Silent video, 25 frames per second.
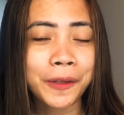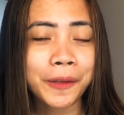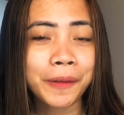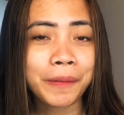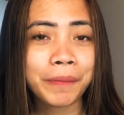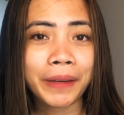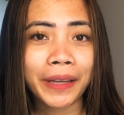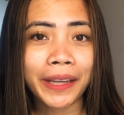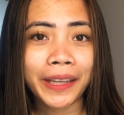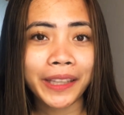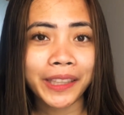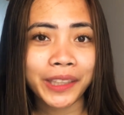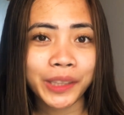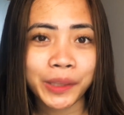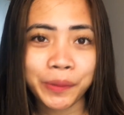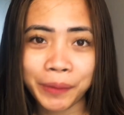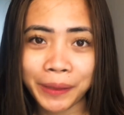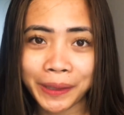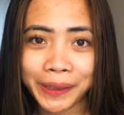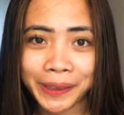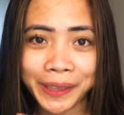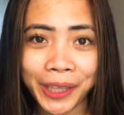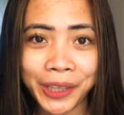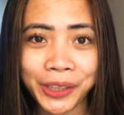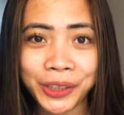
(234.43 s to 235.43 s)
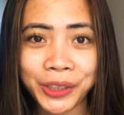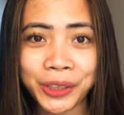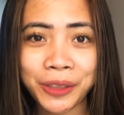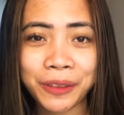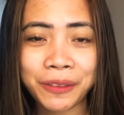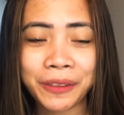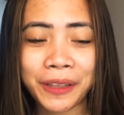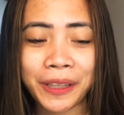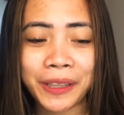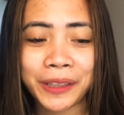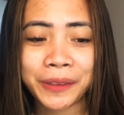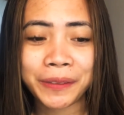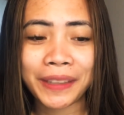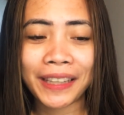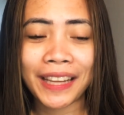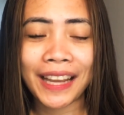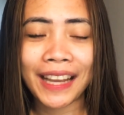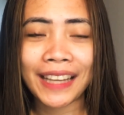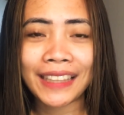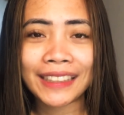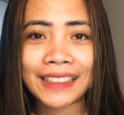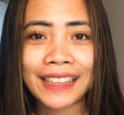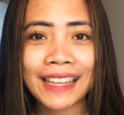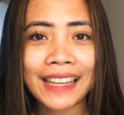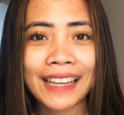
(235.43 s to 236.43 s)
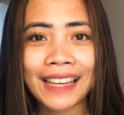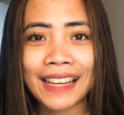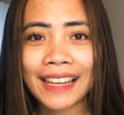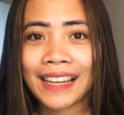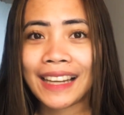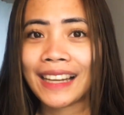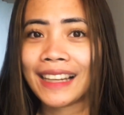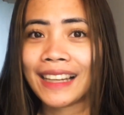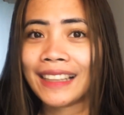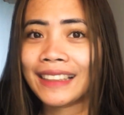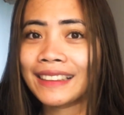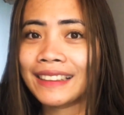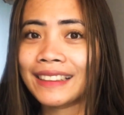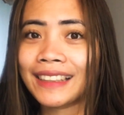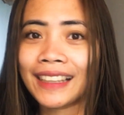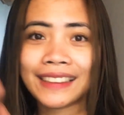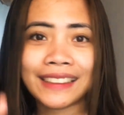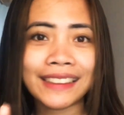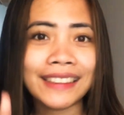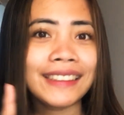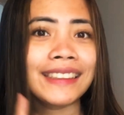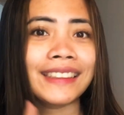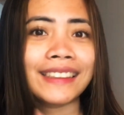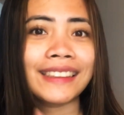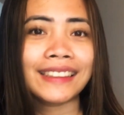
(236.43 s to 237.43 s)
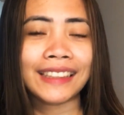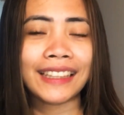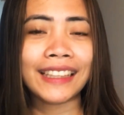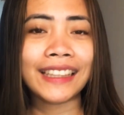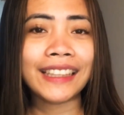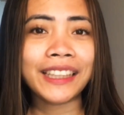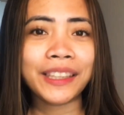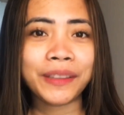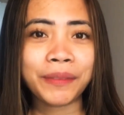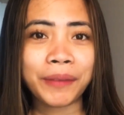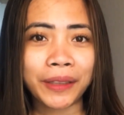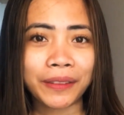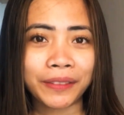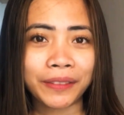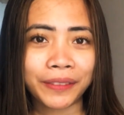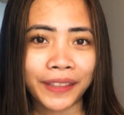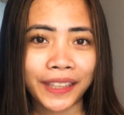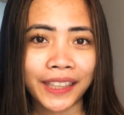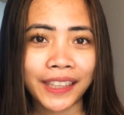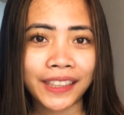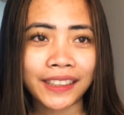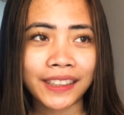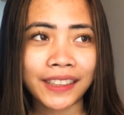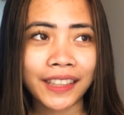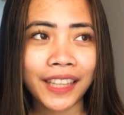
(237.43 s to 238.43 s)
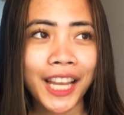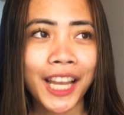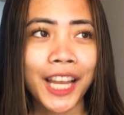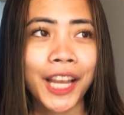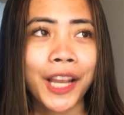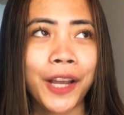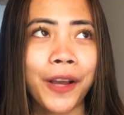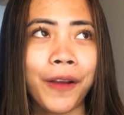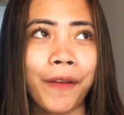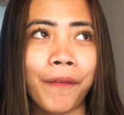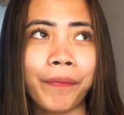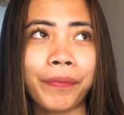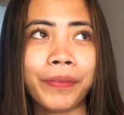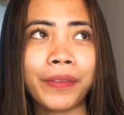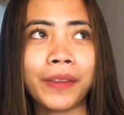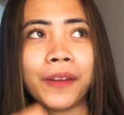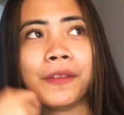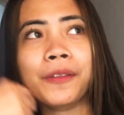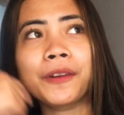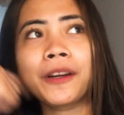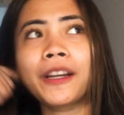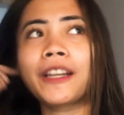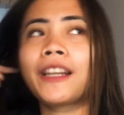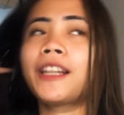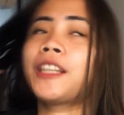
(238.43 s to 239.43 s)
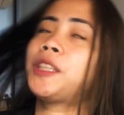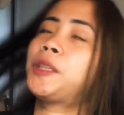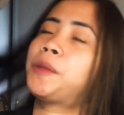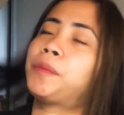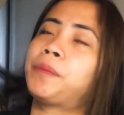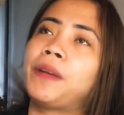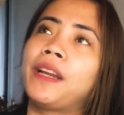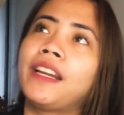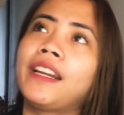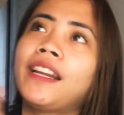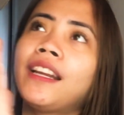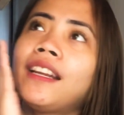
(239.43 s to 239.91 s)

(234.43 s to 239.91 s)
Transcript: my expectation fails me, guys. It doesn't sting in my face. When I sprayed